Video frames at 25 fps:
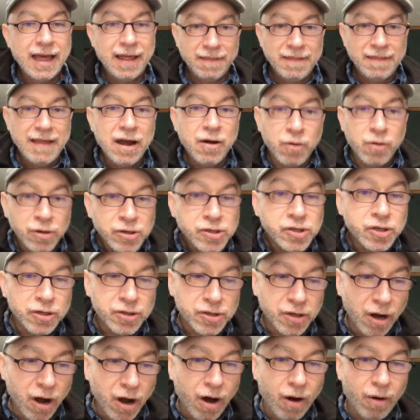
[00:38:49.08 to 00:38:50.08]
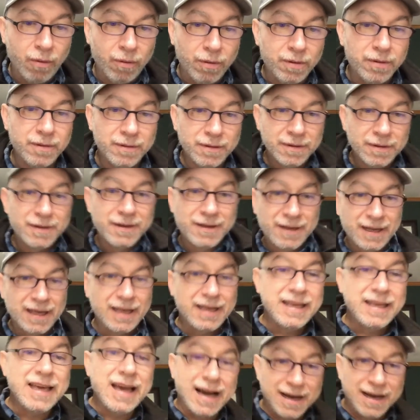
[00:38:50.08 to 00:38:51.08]
they're also slow.
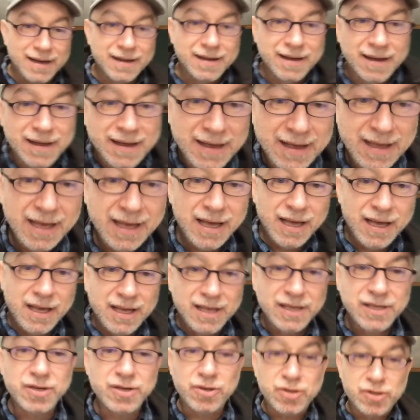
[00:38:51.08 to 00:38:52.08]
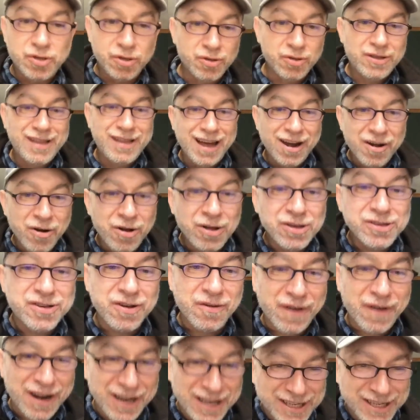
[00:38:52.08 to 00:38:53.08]
Yeah. So they're
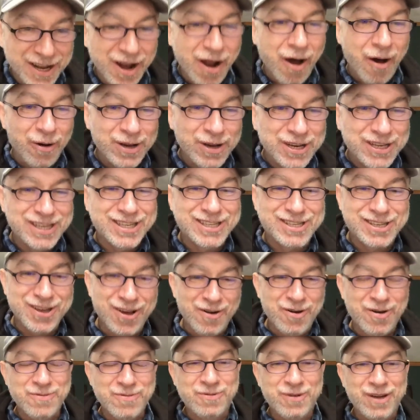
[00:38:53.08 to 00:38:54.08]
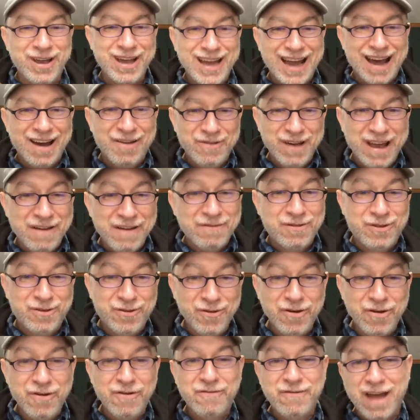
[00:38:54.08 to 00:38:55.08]
also very slow. So we have
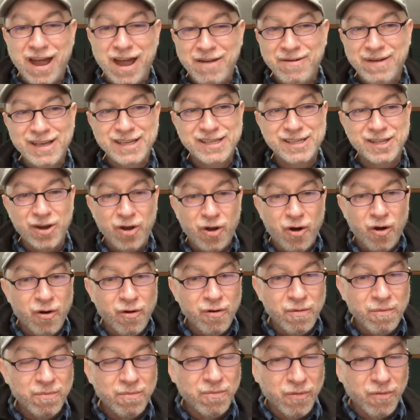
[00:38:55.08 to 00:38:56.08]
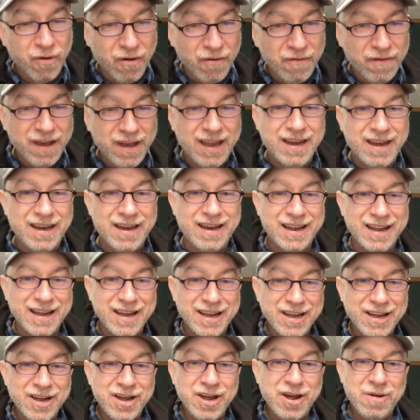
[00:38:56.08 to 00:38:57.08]
two very slow moving
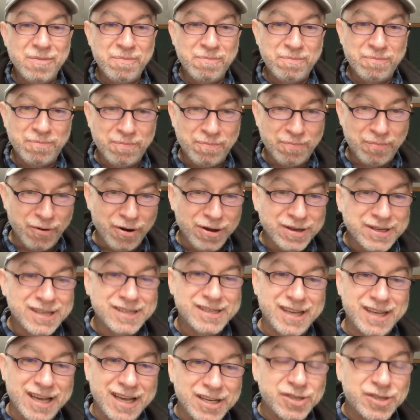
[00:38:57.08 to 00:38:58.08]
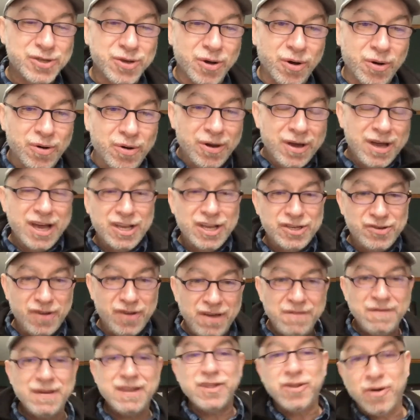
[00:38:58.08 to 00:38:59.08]
processes. So
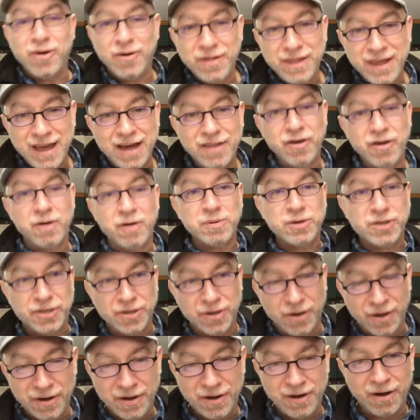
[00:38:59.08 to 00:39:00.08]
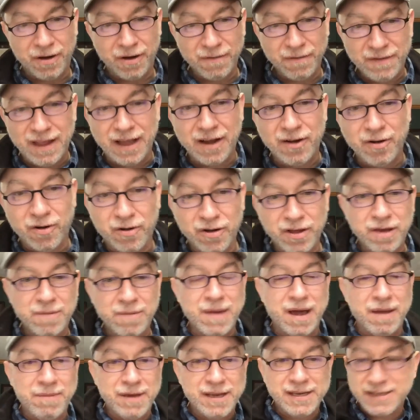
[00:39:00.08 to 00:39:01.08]
even though the adoption of technology
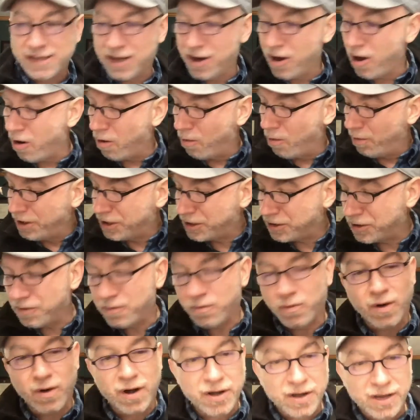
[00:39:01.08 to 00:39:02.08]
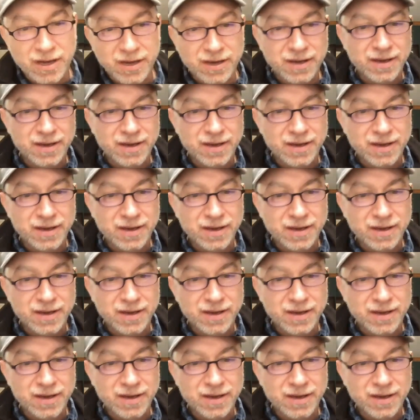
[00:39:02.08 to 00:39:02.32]
might be slow, we should work